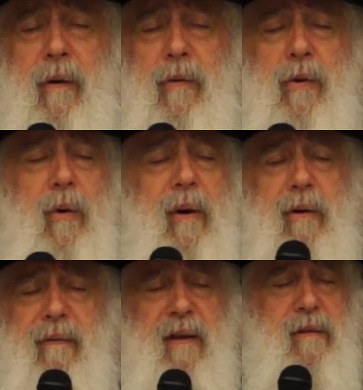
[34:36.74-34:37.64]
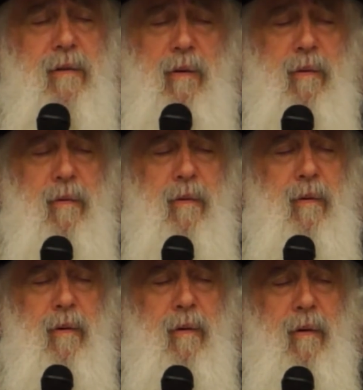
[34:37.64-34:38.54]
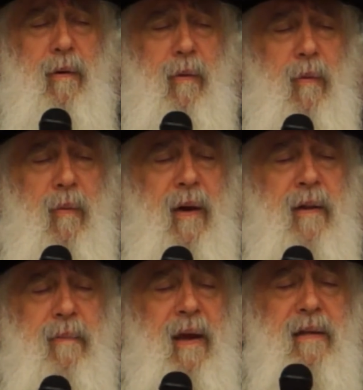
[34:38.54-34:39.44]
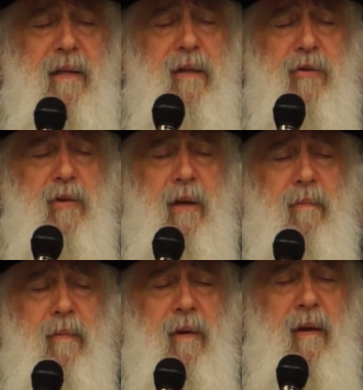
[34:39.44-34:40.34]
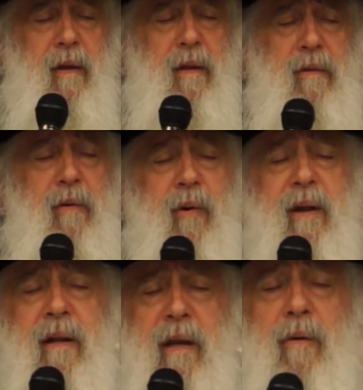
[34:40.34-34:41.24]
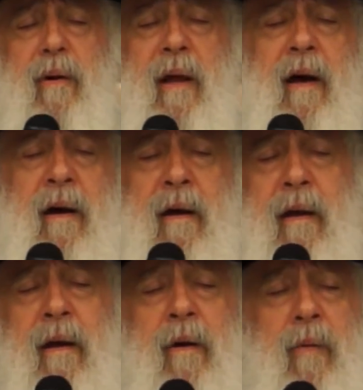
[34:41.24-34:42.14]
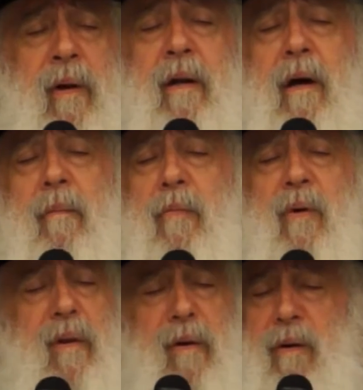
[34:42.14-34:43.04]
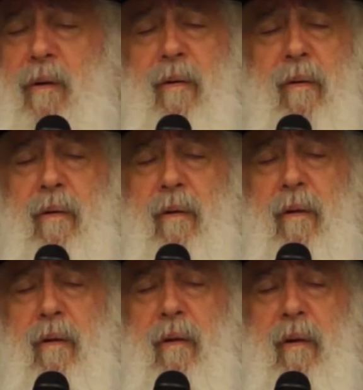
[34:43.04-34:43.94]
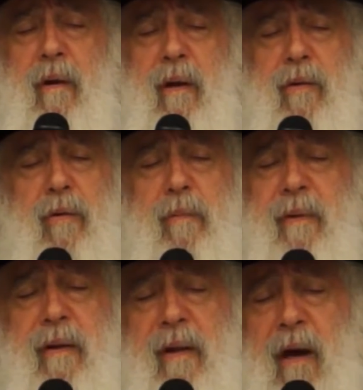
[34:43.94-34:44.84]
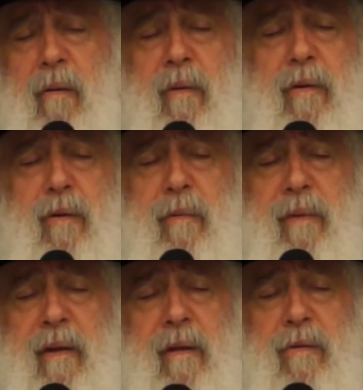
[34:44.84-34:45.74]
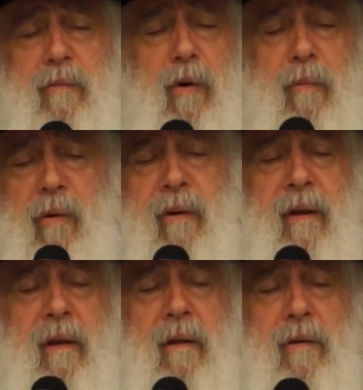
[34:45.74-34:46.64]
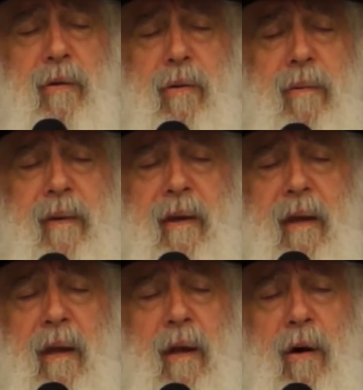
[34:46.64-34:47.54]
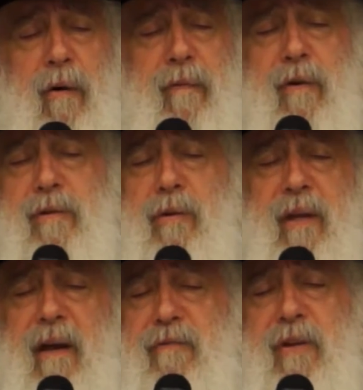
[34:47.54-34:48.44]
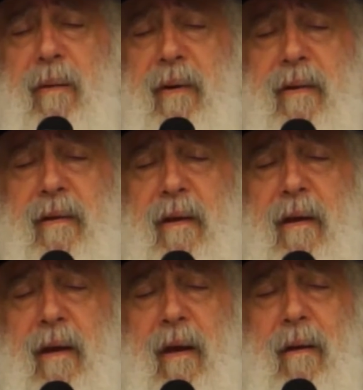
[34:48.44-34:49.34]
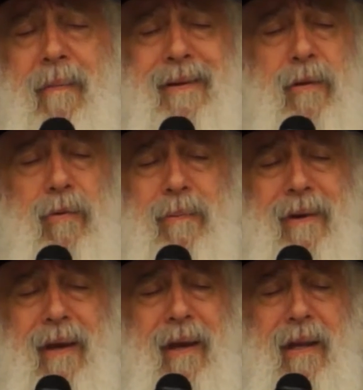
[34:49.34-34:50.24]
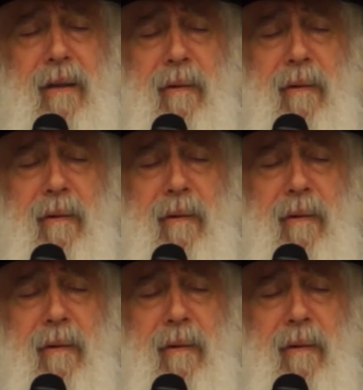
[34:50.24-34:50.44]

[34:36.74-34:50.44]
No one of us know when Be'ezat Hashem, the real Geulah will come. We don't know. It could be now, it could be tomorrow morning, it could be, of course, not Erev Shabbat, but it could be any